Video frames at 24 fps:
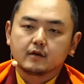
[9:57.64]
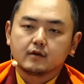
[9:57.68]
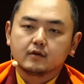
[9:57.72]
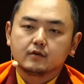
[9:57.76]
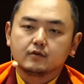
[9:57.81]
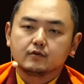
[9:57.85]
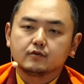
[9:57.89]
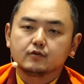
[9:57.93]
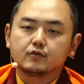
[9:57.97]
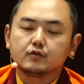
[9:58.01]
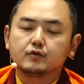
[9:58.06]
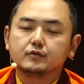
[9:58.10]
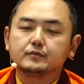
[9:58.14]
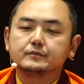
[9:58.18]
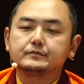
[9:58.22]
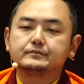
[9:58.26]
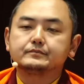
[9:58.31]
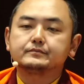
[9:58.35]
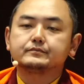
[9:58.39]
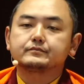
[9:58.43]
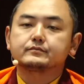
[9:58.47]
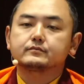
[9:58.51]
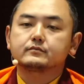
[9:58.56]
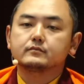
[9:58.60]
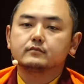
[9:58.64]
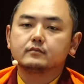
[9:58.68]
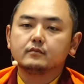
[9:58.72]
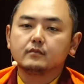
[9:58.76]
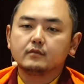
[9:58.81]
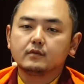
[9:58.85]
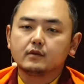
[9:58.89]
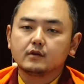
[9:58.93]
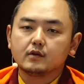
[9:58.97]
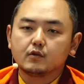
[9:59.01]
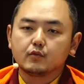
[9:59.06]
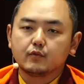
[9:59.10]
So,
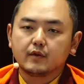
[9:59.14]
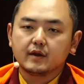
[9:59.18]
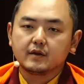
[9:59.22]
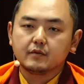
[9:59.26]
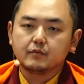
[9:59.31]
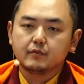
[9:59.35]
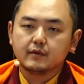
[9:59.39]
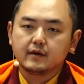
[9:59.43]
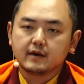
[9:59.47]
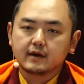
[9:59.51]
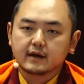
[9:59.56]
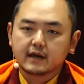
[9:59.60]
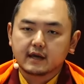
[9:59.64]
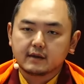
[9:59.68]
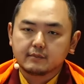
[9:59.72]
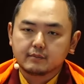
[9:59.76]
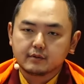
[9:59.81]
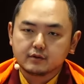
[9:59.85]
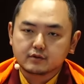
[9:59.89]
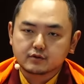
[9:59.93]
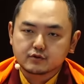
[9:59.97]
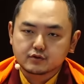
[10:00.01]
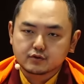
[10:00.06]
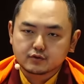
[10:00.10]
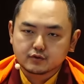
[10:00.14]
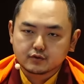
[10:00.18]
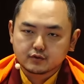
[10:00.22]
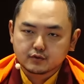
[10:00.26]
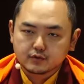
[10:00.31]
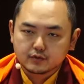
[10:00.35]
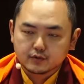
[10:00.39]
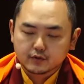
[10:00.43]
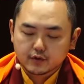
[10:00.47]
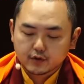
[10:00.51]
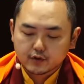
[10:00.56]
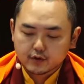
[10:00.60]
when we are able to,
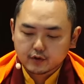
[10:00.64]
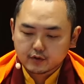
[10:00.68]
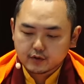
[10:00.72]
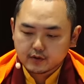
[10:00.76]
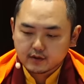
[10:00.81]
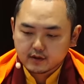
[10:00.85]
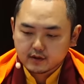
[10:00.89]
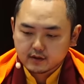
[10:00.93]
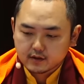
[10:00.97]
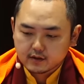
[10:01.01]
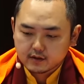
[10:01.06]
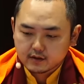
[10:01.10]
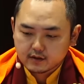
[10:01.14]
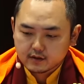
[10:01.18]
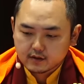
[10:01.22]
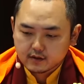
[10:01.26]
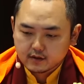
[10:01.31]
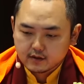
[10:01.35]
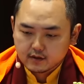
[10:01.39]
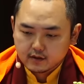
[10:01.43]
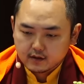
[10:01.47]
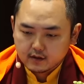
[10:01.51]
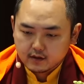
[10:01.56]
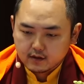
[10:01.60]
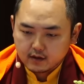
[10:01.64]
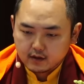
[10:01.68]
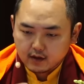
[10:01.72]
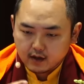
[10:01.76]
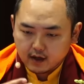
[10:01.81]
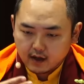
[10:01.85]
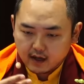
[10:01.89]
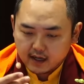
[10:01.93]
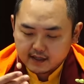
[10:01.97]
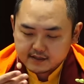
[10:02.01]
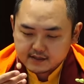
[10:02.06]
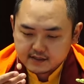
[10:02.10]
you know, the
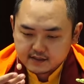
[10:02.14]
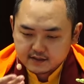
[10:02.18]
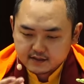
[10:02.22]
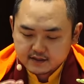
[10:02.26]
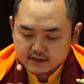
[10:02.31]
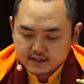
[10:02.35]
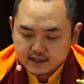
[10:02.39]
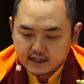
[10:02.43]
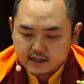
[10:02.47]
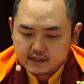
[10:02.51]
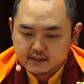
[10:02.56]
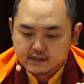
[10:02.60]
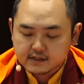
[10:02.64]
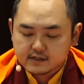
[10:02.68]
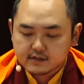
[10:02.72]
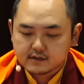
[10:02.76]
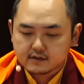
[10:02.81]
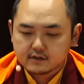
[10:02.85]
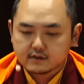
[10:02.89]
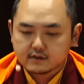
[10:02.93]
understand